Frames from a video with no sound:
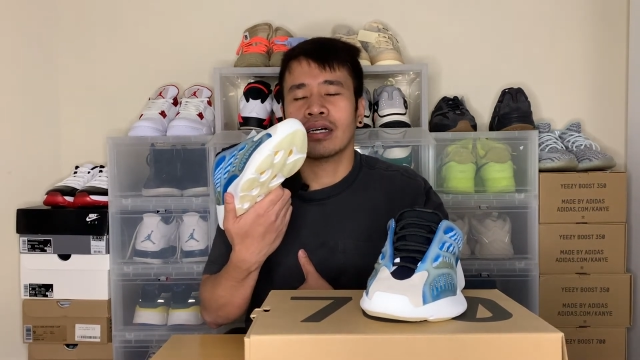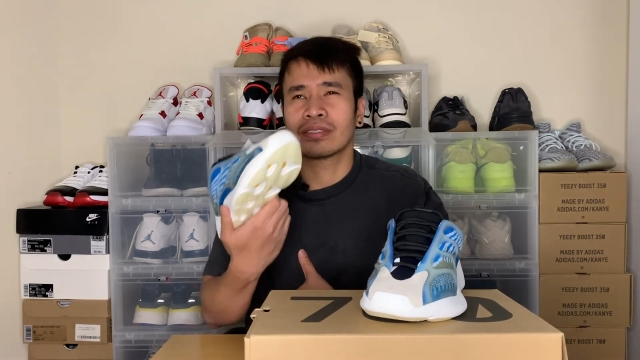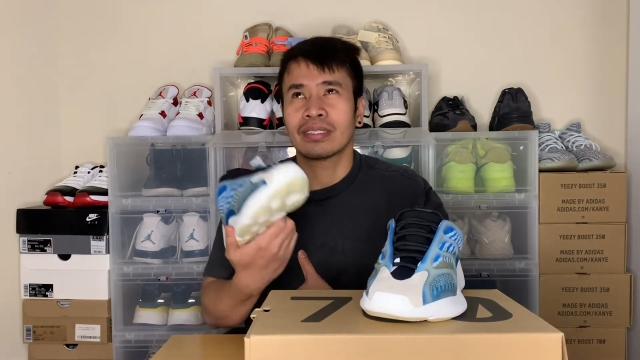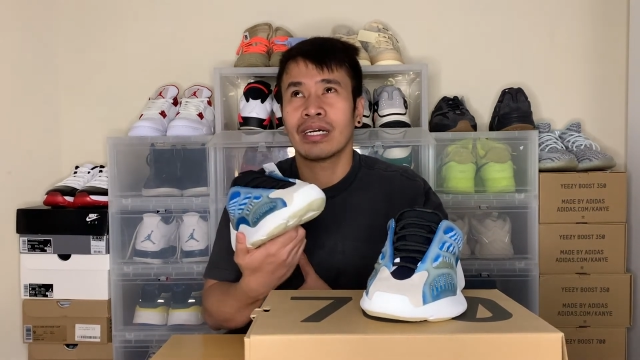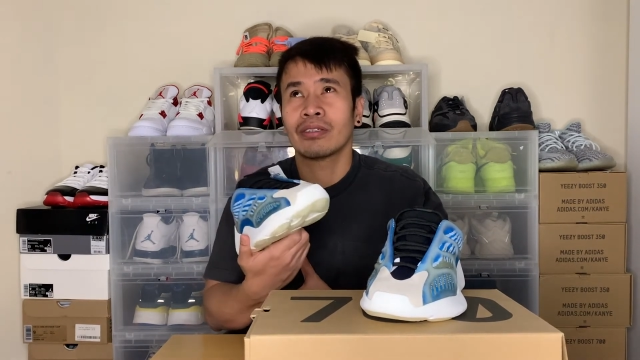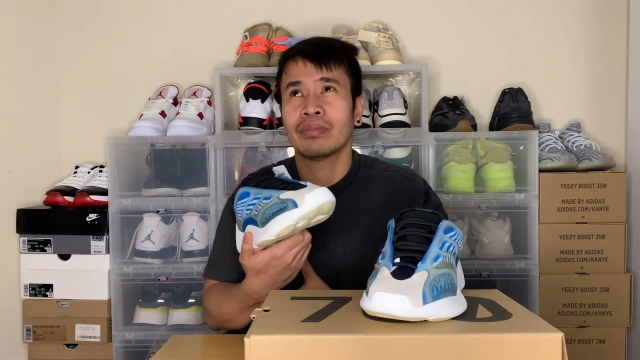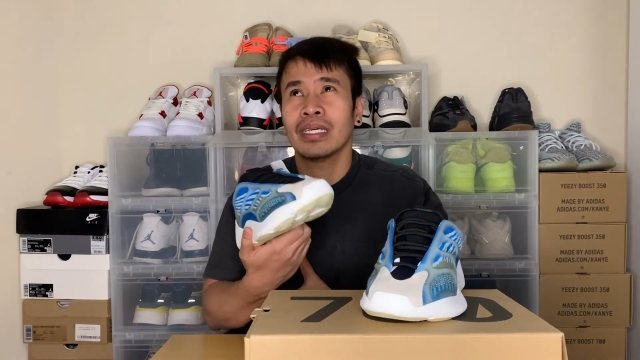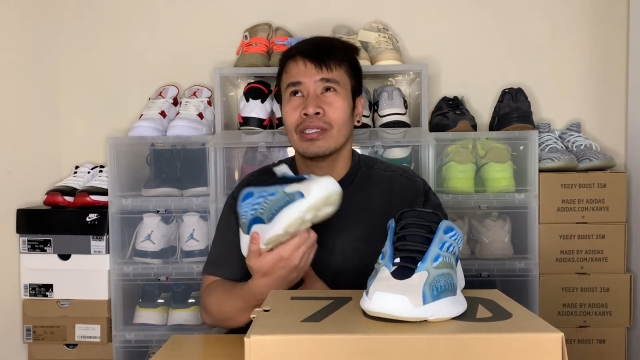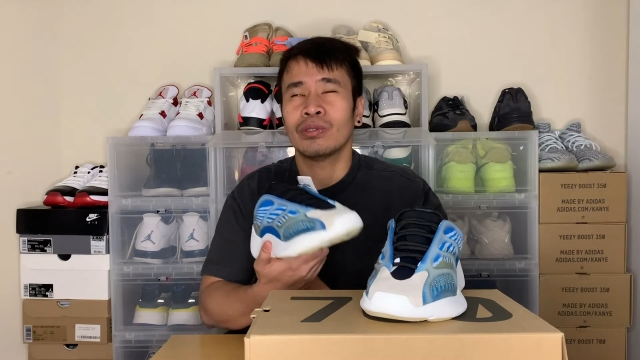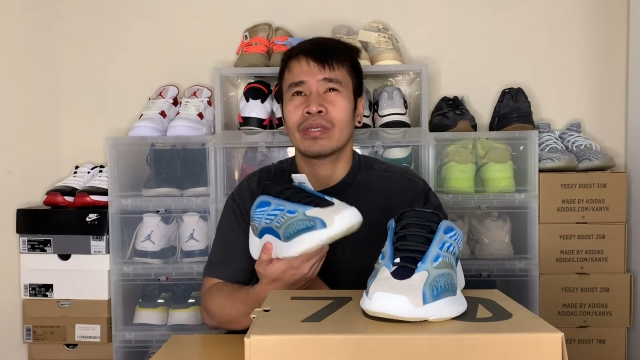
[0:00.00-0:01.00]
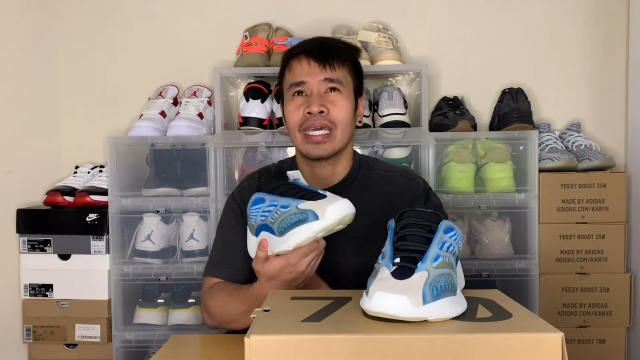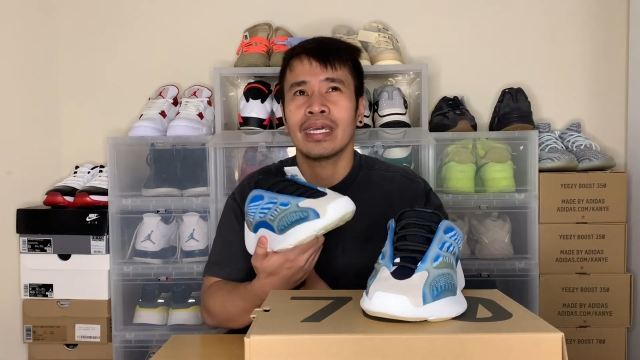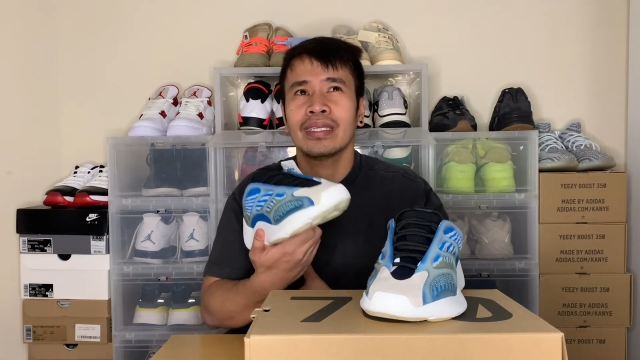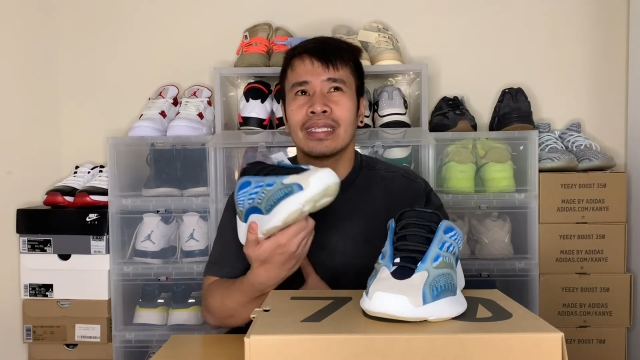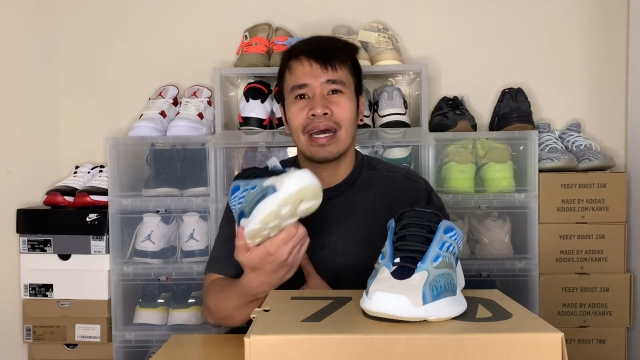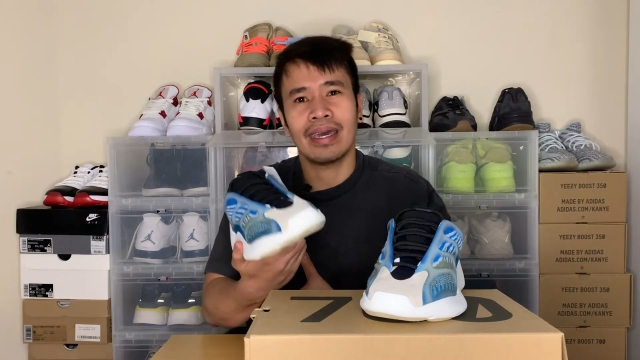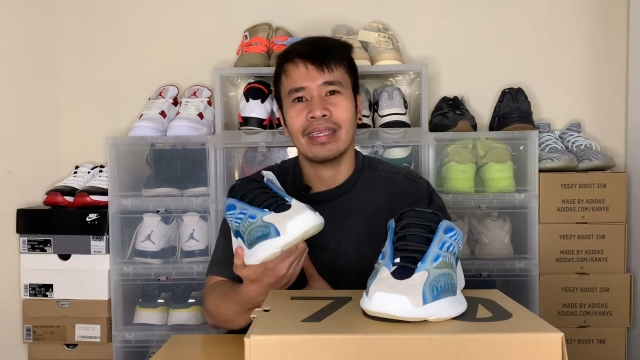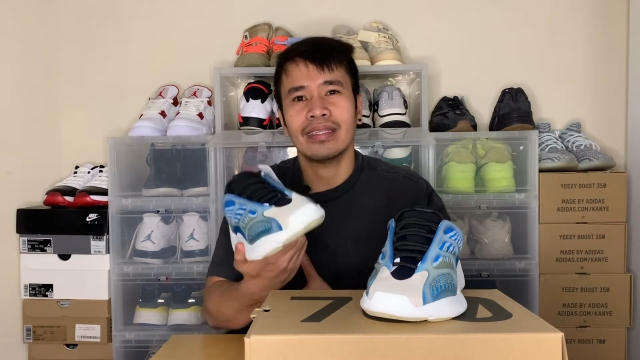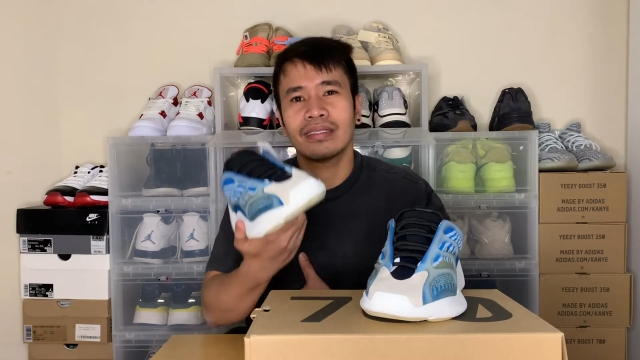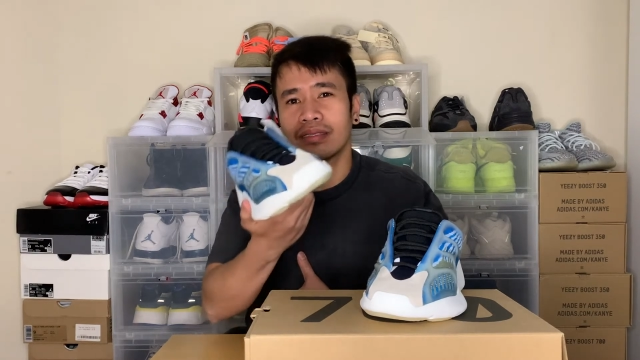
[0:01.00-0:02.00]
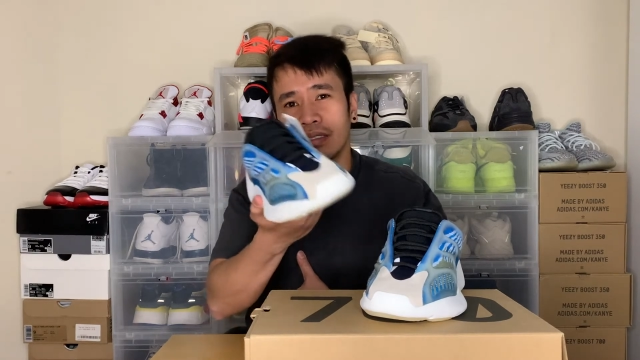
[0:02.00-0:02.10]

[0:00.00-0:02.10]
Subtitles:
So that would be a UK 9.